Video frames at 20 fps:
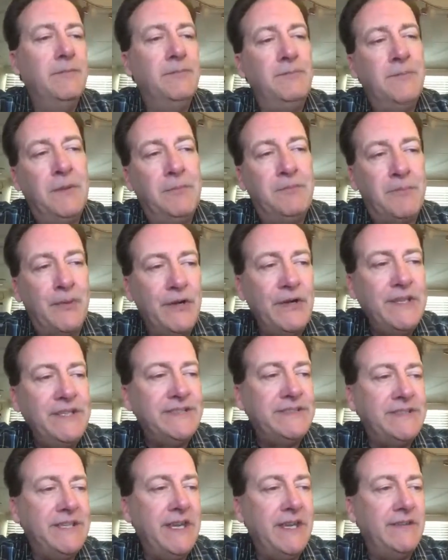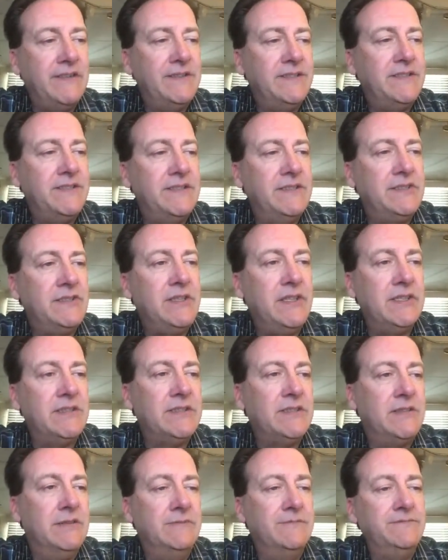But Bernie Sanders has
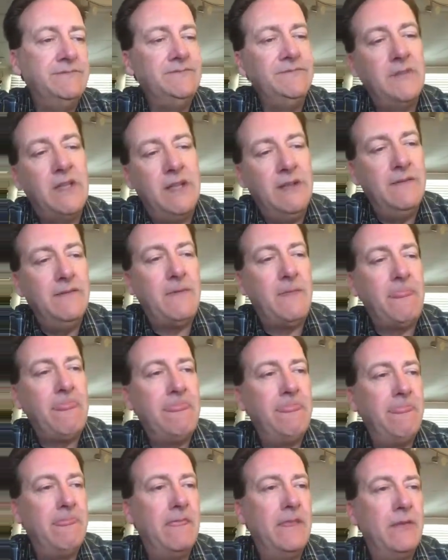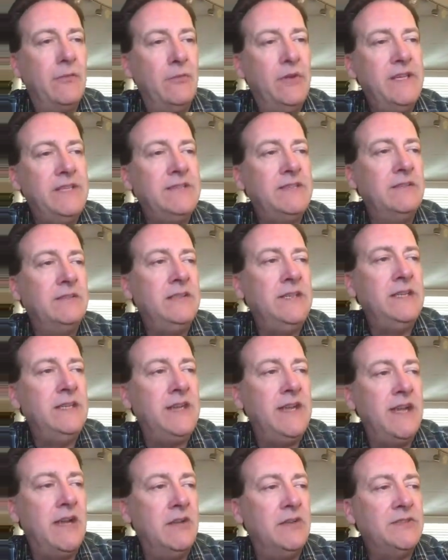just recently
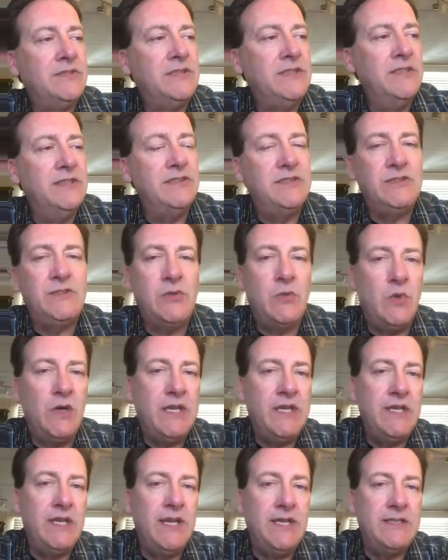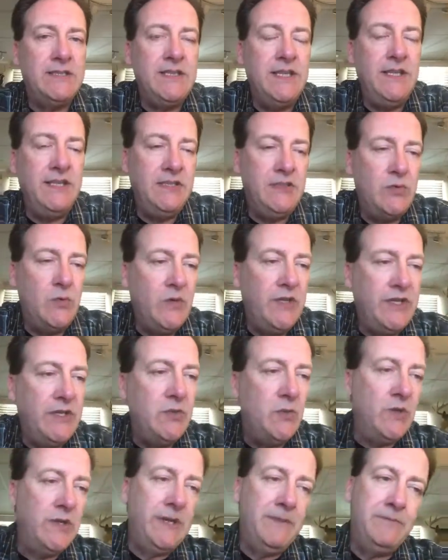announced his
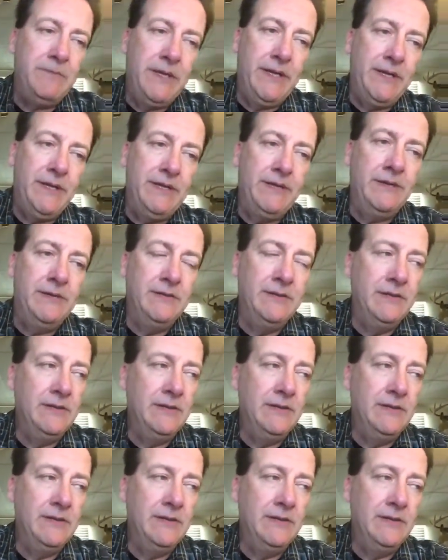2019-2020 bid